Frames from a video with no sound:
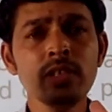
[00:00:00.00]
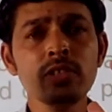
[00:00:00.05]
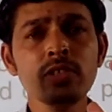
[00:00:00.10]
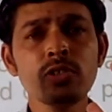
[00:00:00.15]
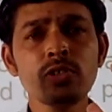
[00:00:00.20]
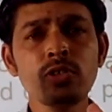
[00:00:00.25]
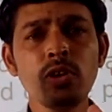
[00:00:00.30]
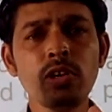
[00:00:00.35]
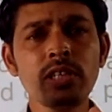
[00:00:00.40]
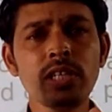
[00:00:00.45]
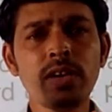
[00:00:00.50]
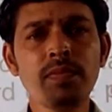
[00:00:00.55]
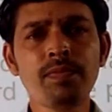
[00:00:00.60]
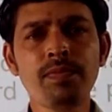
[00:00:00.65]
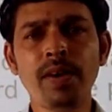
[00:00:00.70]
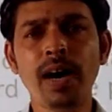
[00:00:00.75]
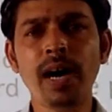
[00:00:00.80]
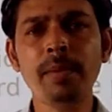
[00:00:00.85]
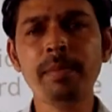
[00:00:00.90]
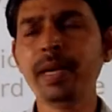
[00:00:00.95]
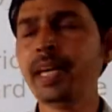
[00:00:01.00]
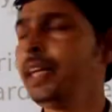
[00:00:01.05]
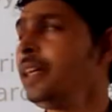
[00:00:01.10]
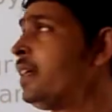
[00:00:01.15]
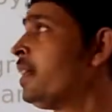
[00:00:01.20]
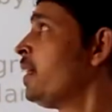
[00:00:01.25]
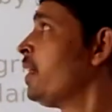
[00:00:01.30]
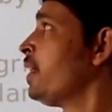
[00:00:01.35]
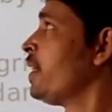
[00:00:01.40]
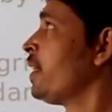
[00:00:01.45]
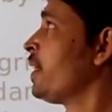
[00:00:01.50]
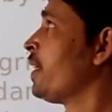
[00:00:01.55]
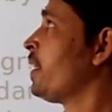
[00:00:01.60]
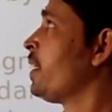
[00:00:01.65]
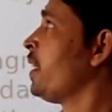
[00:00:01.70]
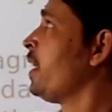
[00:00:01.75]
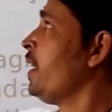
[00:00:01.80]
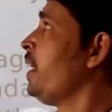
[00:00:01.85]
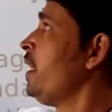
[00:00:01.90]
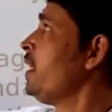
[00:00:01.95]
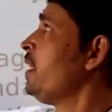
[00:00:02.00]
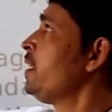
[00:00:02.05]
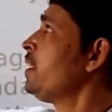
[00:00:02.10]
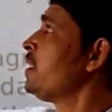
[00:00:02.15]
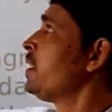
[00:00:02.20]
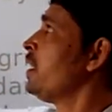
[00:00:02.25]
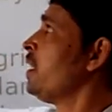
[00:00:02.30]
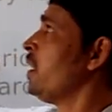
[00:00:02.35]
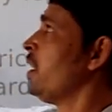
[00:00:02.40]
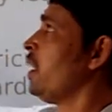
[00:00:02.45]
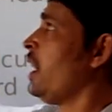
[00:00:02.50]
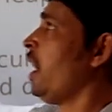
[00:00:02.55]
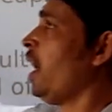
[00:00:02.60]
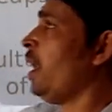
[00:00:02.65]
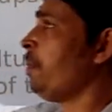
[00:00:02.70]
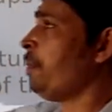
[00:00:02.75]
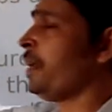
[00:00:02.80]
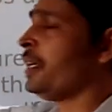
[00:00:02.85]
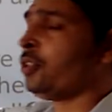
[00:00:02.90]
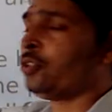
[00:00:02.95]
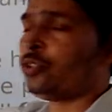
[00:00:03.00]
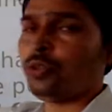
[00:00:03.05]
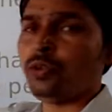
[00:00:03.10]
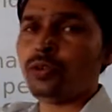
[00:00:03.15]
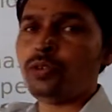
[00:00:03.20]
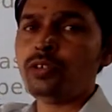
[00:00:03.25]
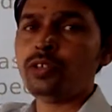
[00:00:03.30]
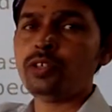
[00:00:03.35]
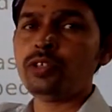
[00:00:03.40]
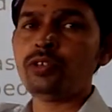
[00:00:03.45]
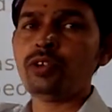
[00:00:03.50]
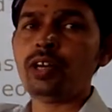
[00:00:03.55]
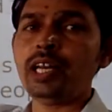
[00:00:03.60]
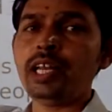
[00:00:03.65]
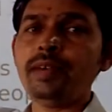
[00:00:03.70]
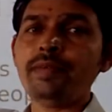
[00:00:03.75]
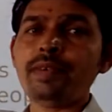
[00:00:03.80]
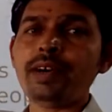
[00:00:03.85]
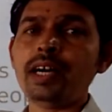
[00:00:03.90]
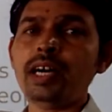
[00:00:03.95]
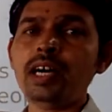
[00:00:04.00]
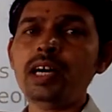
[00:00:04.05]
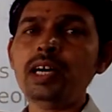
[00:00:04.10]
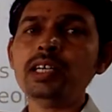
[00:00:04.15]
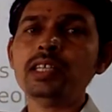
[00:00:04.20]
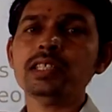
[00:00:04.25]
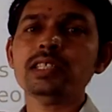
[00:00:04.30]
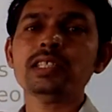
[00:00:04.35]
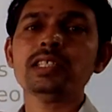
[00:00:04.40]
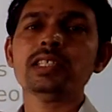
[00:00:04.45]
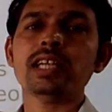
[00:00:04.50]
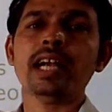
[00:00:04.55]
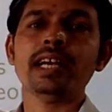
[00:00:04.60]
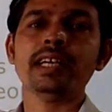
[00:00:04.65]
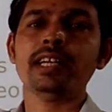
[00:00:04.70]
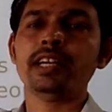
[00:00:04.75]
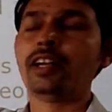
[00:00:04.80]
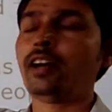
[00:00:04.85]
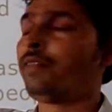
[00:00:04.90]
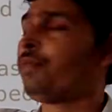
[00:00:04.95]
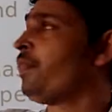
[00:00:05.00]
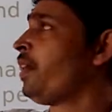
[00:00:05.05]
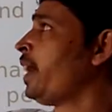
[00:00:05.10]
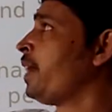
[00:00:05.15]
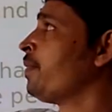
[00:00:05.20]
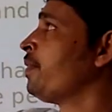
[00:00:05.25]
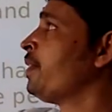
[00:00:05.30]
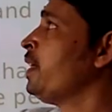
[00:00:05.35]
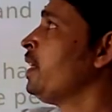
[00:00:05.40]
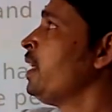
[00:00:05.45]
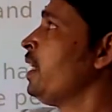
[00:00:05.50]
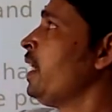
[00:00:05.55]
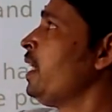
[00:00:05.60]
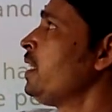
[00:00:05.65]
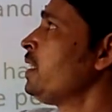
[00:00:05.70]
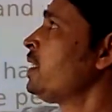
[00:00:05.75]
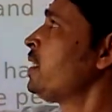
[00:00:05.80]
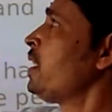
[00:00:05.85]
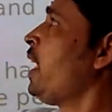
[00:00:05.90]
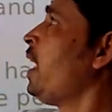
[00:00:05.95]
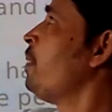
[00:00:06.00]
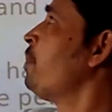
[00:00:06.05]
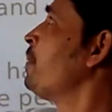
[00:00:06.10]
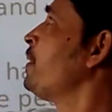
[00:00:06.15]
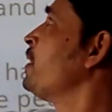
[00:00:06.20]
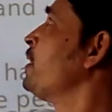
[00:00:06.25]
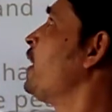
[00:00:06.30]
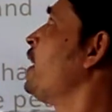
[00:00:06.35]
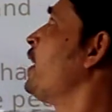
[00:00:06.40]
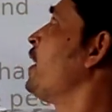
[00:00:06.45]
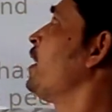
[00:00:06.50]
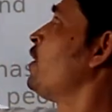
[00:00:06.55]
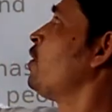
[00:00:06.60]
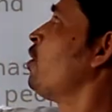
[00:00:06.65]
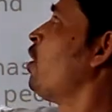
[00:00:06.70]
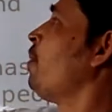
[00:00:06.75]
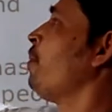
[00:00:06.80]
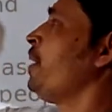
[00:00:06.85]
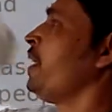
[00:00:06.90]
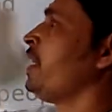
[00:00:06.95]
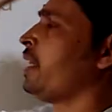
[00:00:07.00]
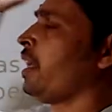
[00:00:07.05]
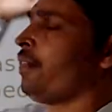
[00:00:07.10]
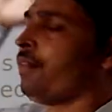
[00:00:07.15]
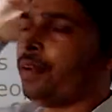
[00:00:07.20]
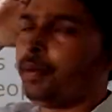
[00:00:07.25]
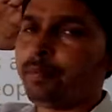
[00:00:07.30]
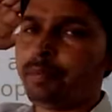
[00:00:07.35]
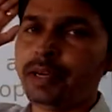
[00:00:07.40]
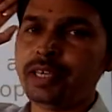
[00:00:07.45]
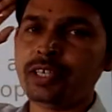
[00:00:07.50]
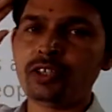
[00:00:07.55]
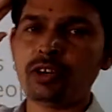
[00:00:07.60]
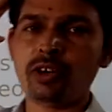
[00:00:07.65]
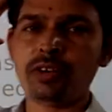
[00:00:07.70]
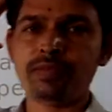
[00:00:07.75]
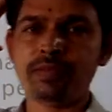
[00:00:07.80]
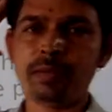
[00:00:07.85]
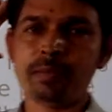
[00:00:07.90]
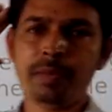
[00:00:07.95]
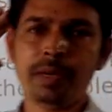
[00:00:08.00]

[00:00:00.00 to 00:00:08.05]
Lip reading: So the farming is helping to live a standard of life. It's helping the economic development of the